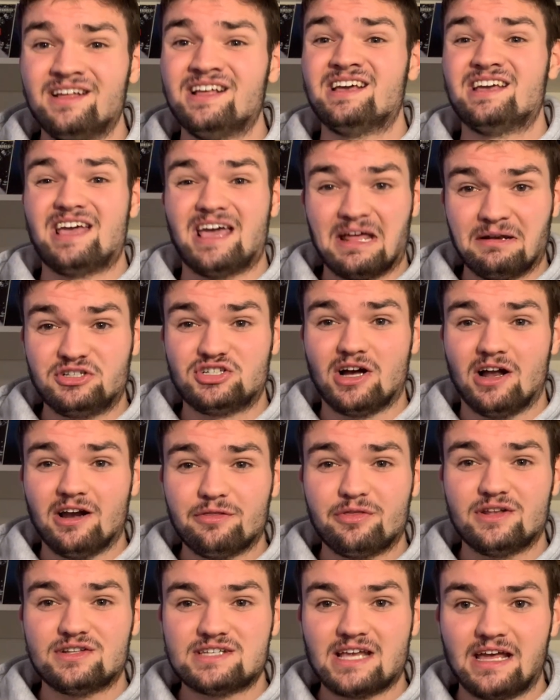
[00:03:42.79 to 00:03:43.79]
And
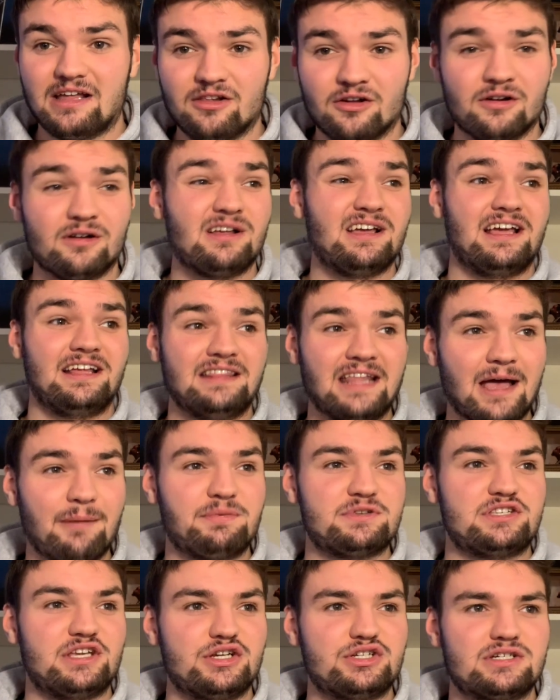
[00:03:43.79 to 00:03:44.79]
Jonathan Taylor in that
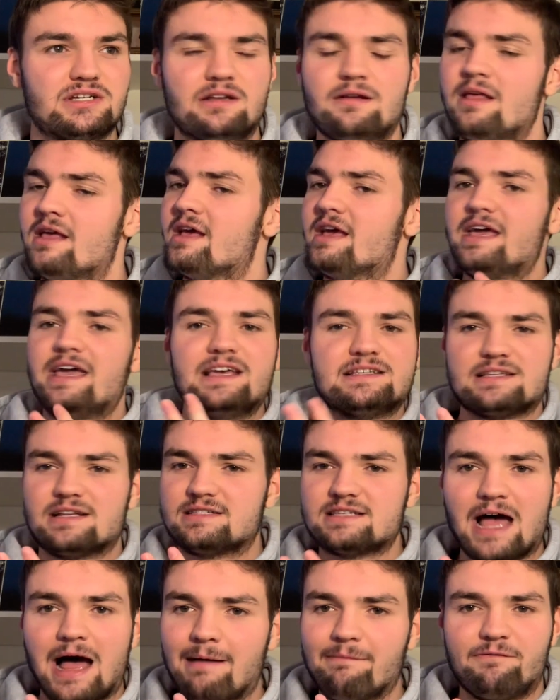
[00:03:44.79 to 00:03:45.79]
position, he's a
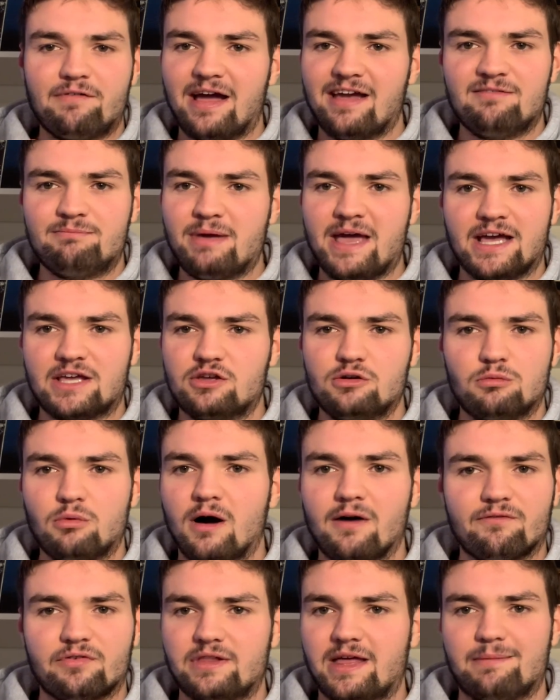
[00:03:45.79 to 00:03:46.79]
top five back you want
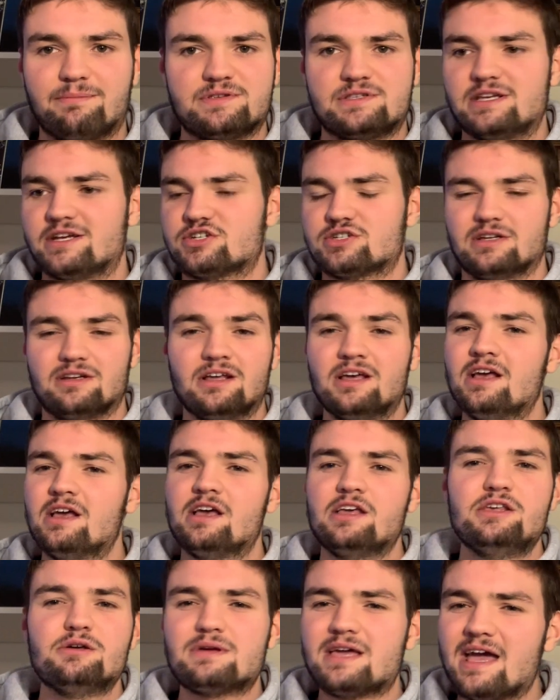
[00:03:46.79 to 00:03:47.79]
for that position.
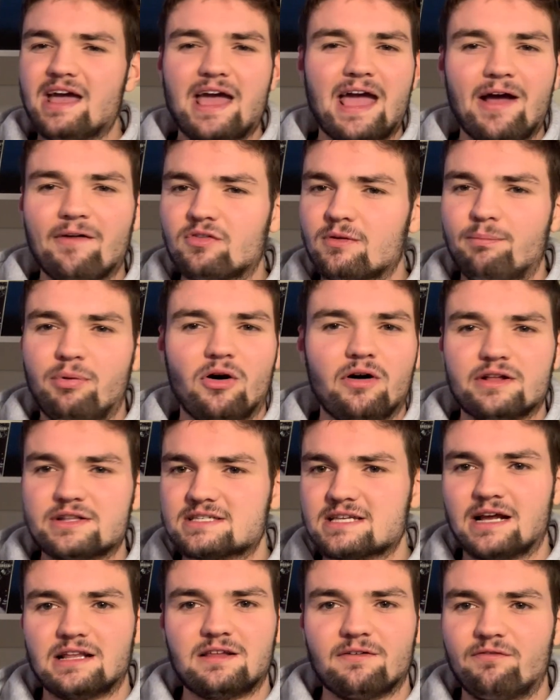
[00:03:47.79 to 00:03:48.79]
You can't have the ball
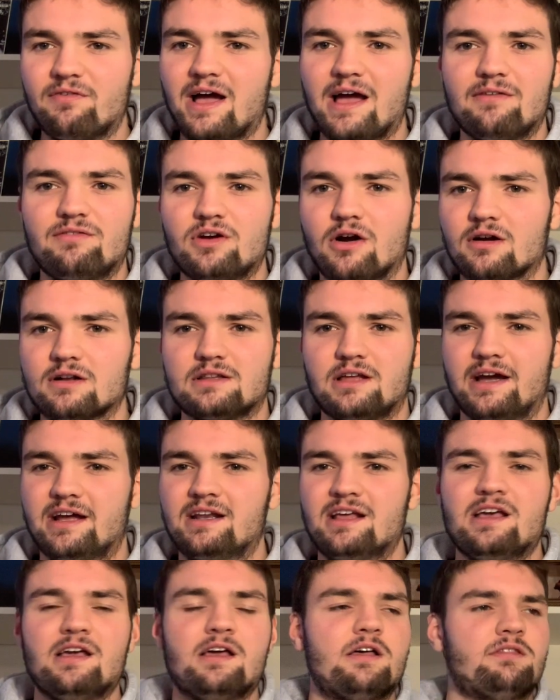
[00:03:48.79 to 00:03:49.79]
inside the 5 yard line.
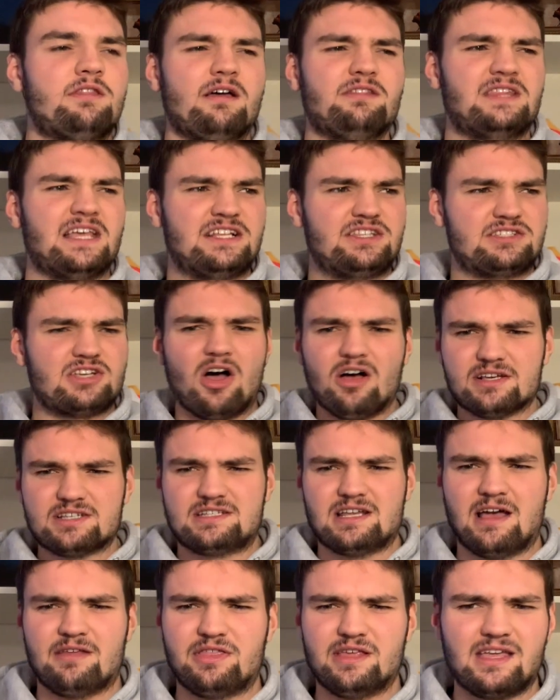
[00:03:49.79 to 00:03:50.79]
They tossed it.
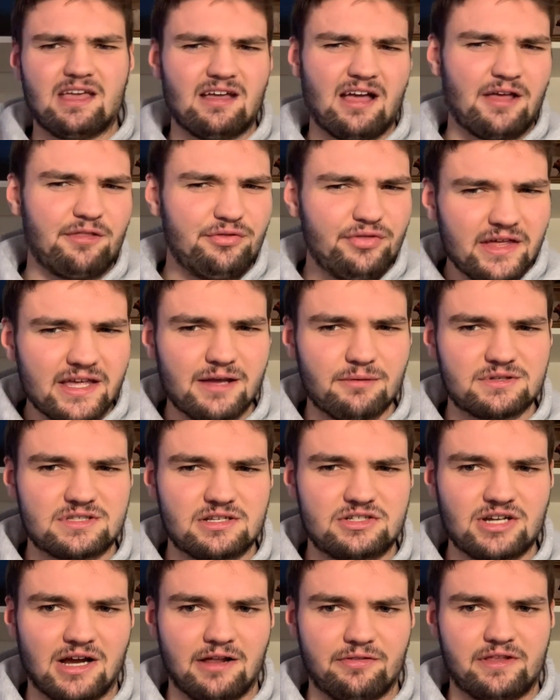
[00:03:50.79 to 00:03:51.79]
I think it was to
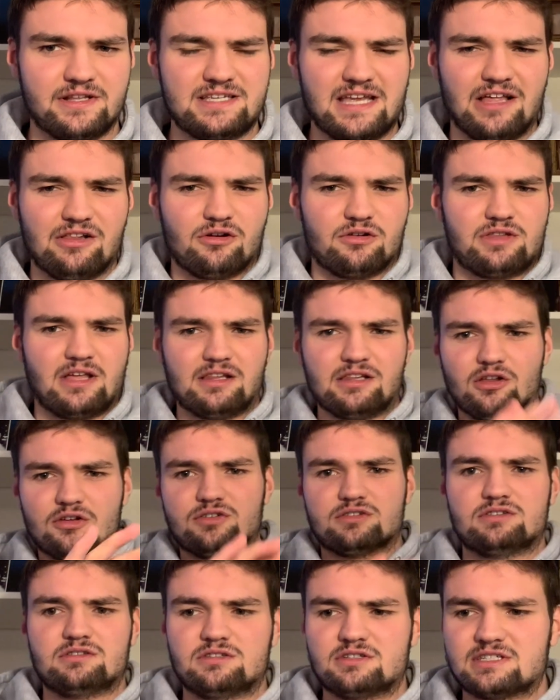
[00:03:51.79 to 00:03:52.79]
Jonathan Taylor, that
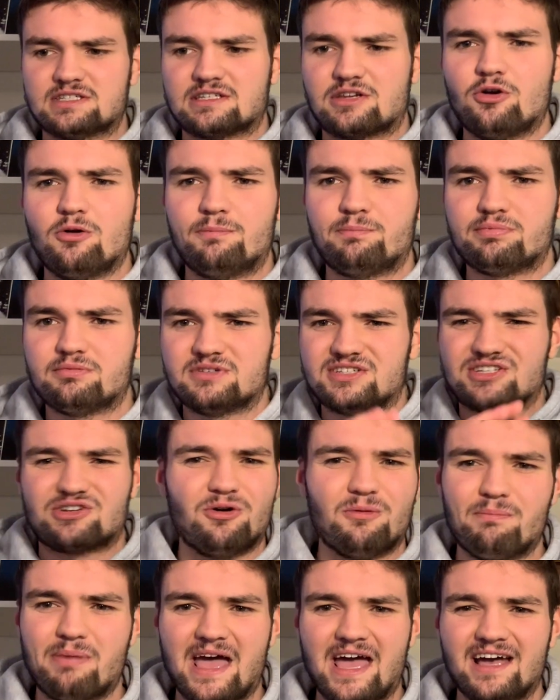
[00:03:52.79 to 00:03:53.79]
little scoop
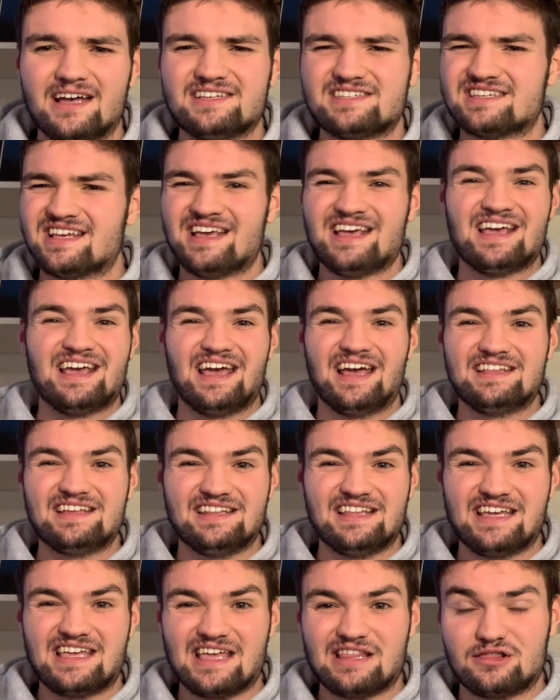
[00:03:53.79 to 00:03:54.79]
pass. And then they
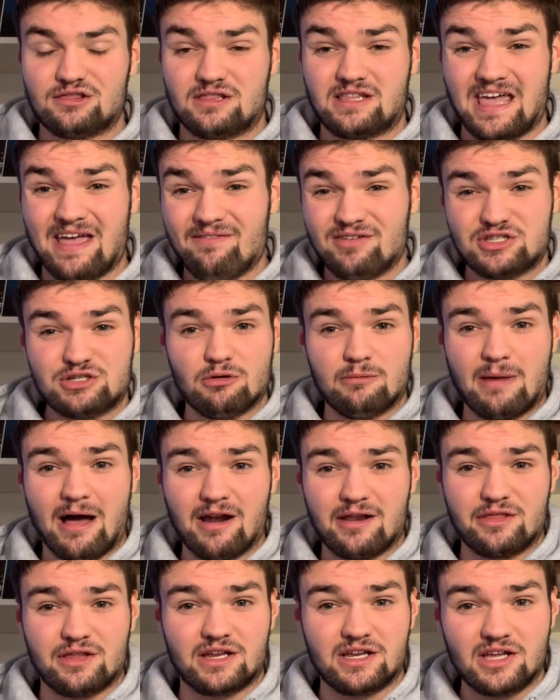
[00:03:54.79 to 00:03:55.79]
gave it to him out of
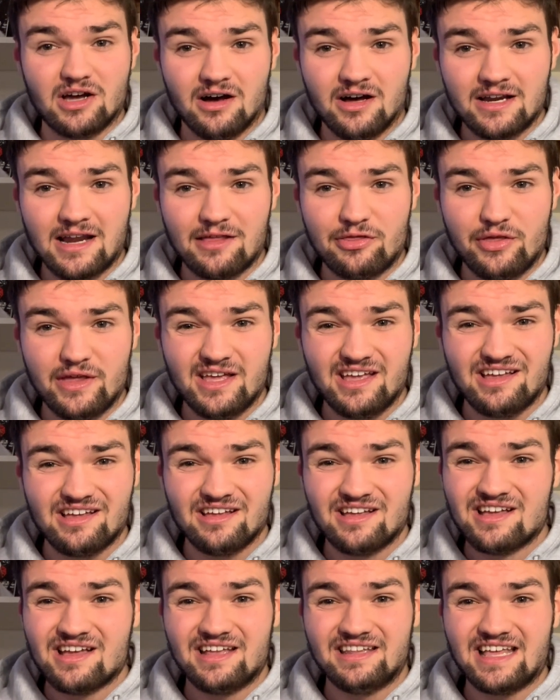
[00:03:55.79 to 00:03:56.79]
the gun, I think,
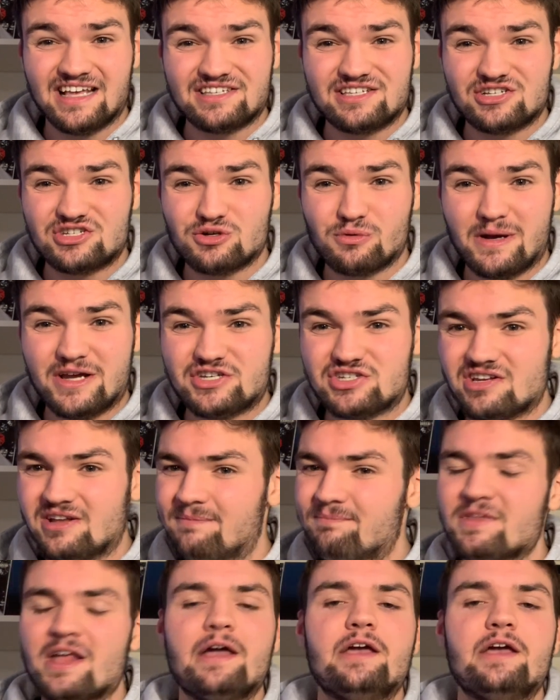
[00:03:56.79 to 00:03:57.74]
in that situation.